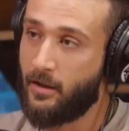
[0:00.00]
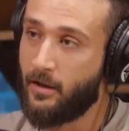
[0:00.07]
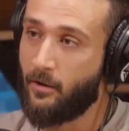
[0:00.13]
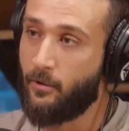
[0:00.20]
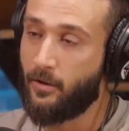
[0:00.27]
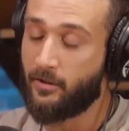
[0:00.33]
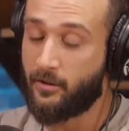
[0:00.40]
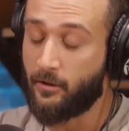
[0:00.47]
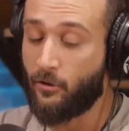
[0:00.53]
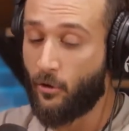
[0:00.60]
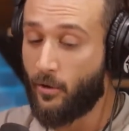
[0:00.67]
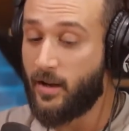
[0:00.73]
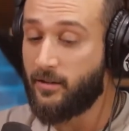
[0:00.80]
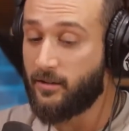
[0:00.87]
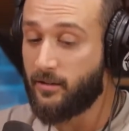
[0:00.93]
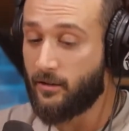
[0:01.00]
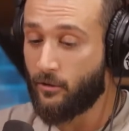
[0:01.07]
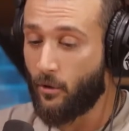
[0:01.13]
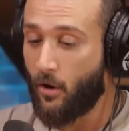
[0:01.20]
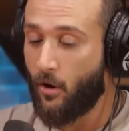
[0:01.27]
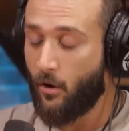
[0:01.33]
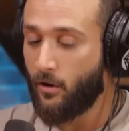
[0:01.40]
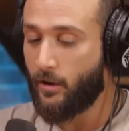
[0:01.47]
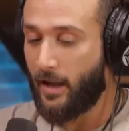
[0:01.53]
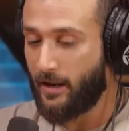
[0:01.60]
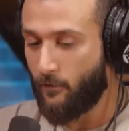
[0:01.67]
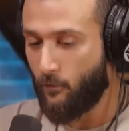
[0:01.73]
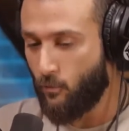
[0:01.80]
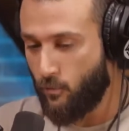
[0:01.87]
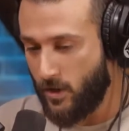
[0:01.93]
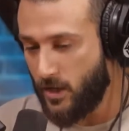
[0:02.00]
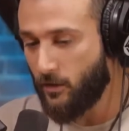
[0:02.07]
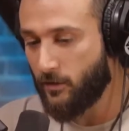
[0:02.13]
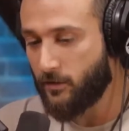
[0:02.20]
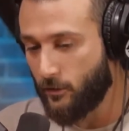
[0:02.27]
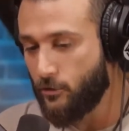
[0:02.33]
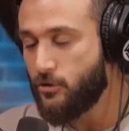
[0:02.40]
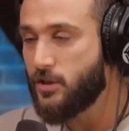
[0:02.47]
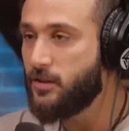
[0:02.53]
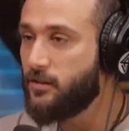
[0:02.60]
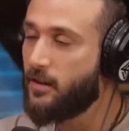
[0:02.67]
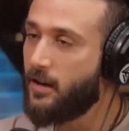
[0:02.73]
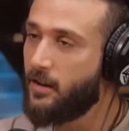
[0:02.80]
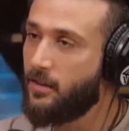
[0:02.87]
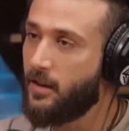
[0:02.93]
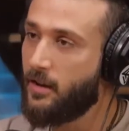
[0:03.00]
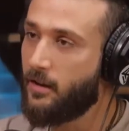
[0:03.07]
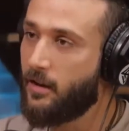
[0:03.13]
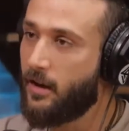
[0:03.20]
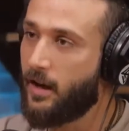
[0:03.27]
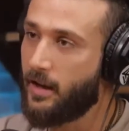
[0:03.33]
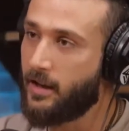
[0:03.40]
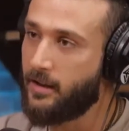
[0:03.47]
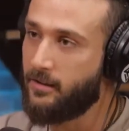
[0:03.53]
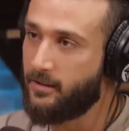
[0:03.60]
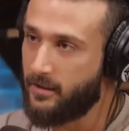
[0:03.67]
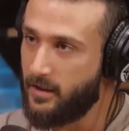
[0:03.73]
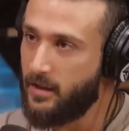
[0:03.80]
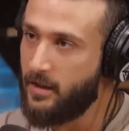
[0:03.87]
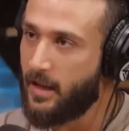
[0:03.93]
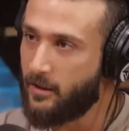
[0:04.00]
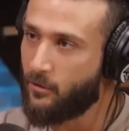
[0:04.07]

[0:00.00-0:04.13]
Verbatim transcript: You know, so there are like real solutions that I think I can see,